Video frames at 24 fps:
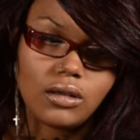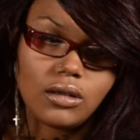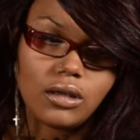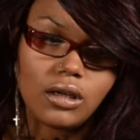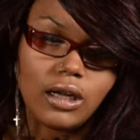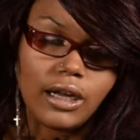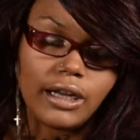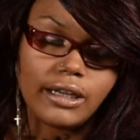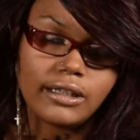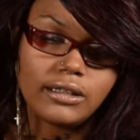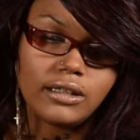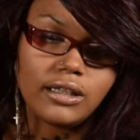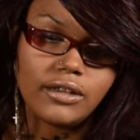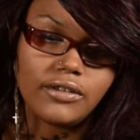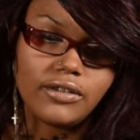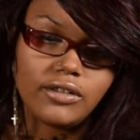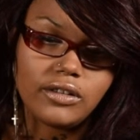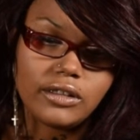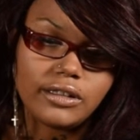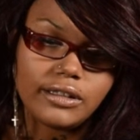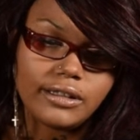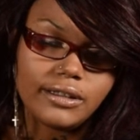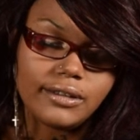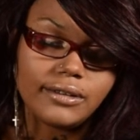I could
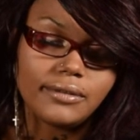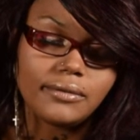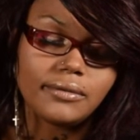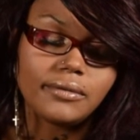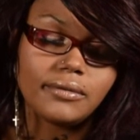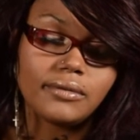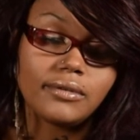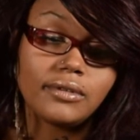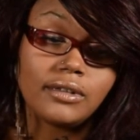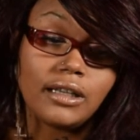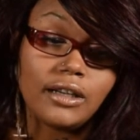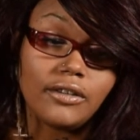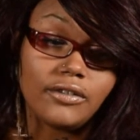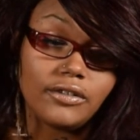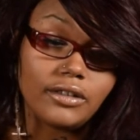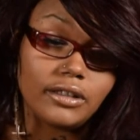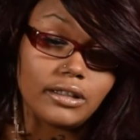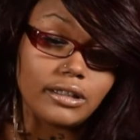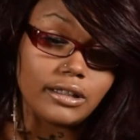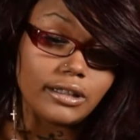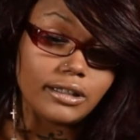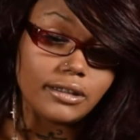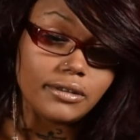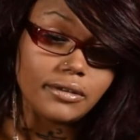definitely,
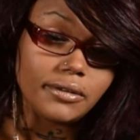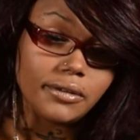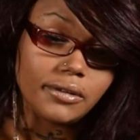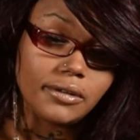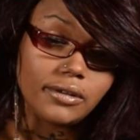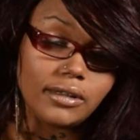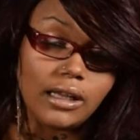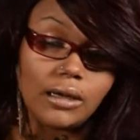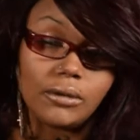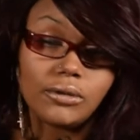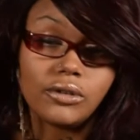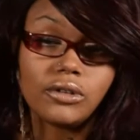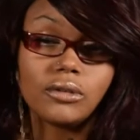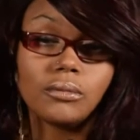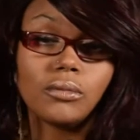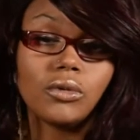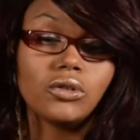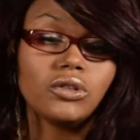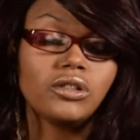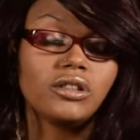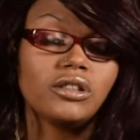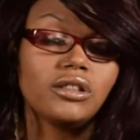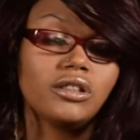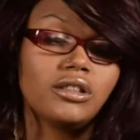that was the
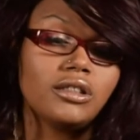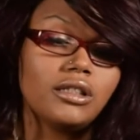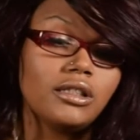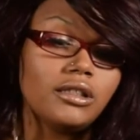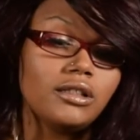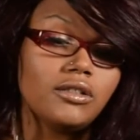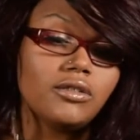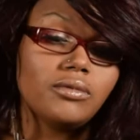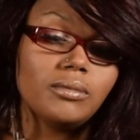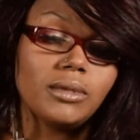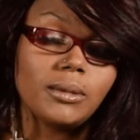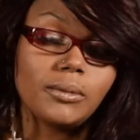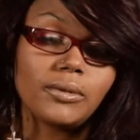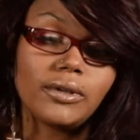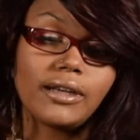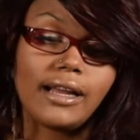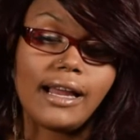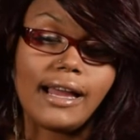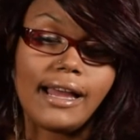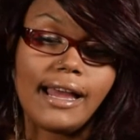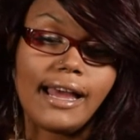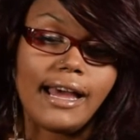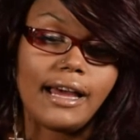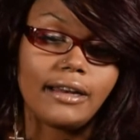most distinctive memory
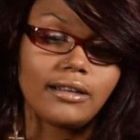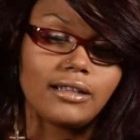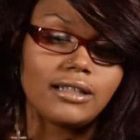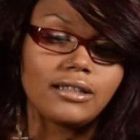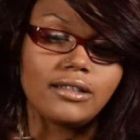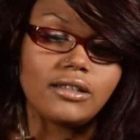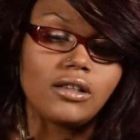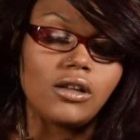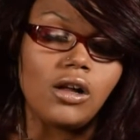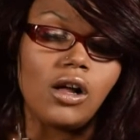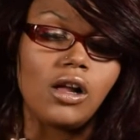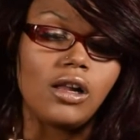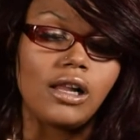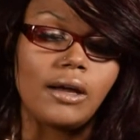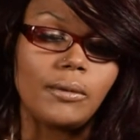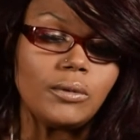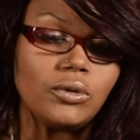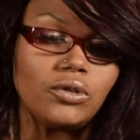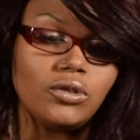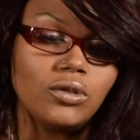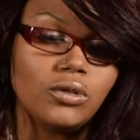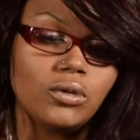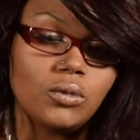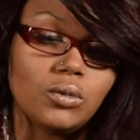I had, because all I was
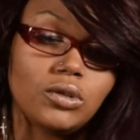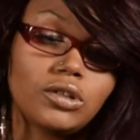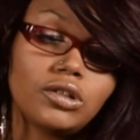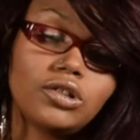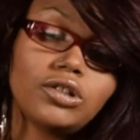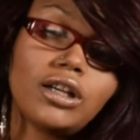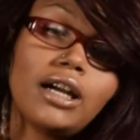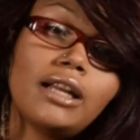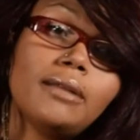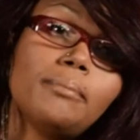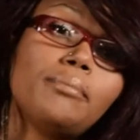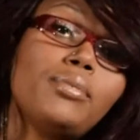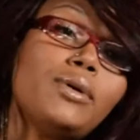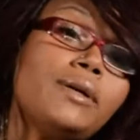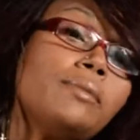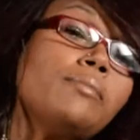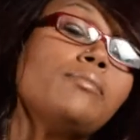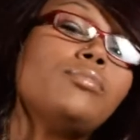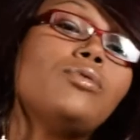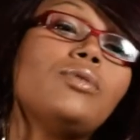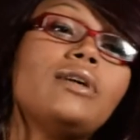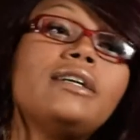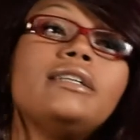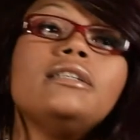doing was trying to
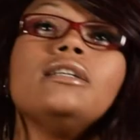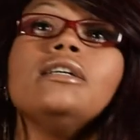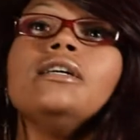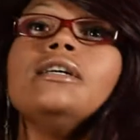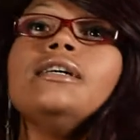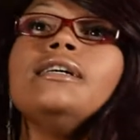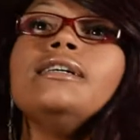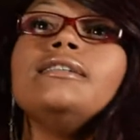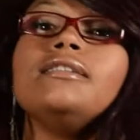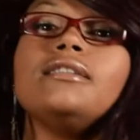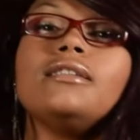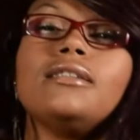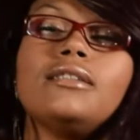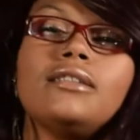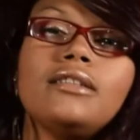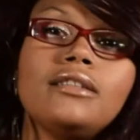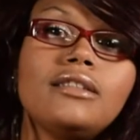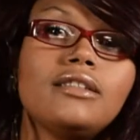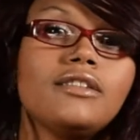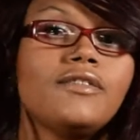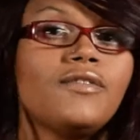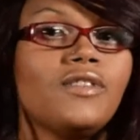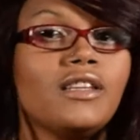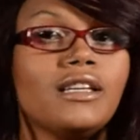pinpoint
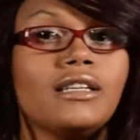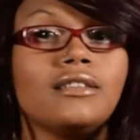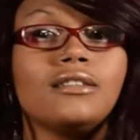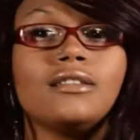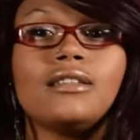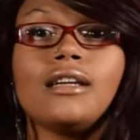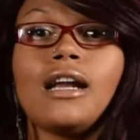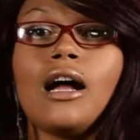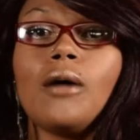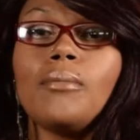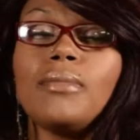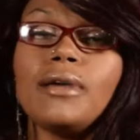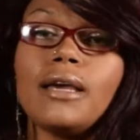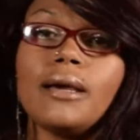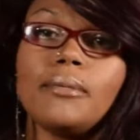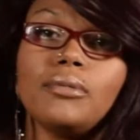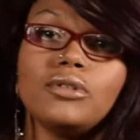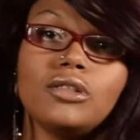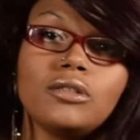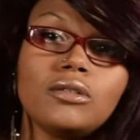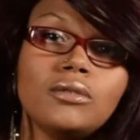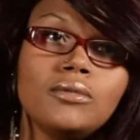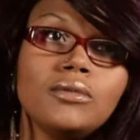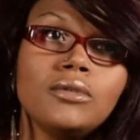distinctive things that I'll be able
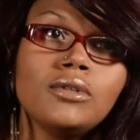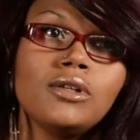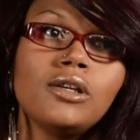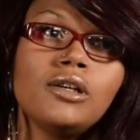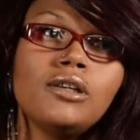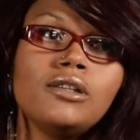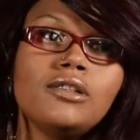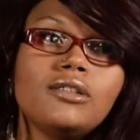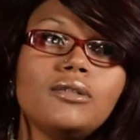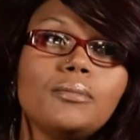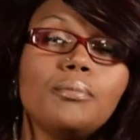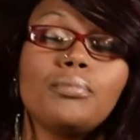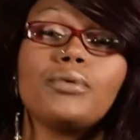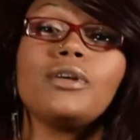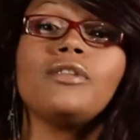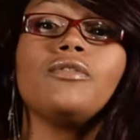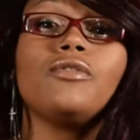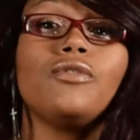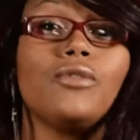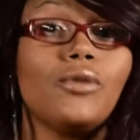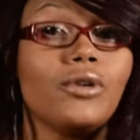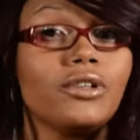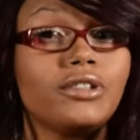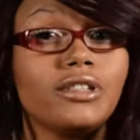to bring
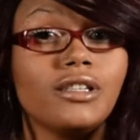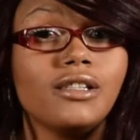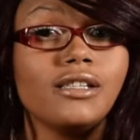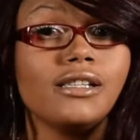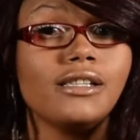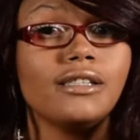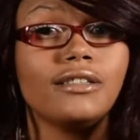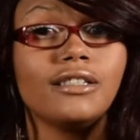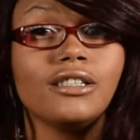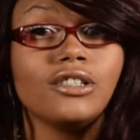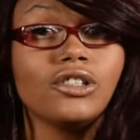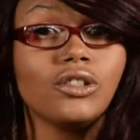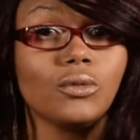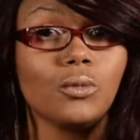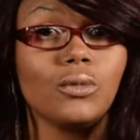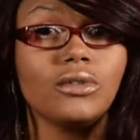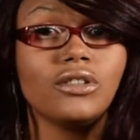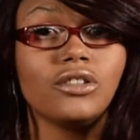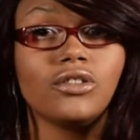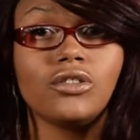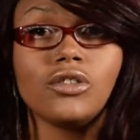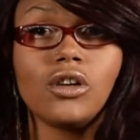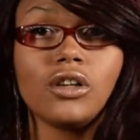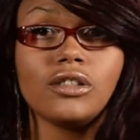forth to the attention once
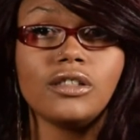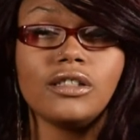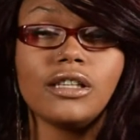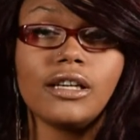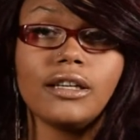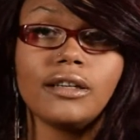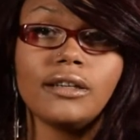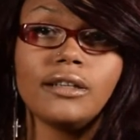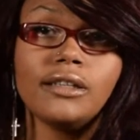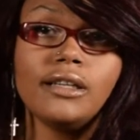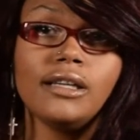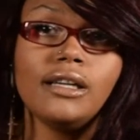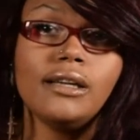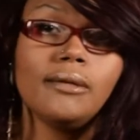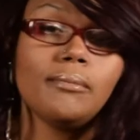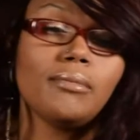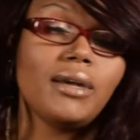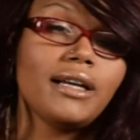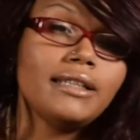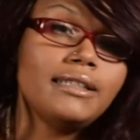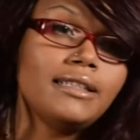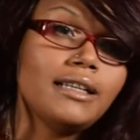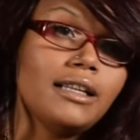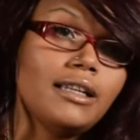it's all done,
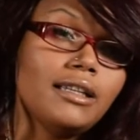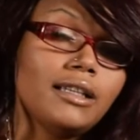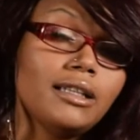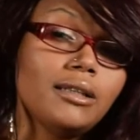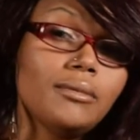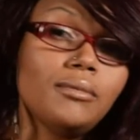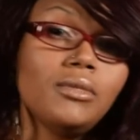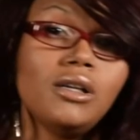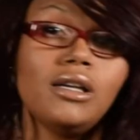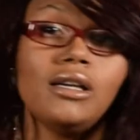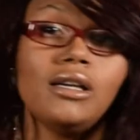by telling him,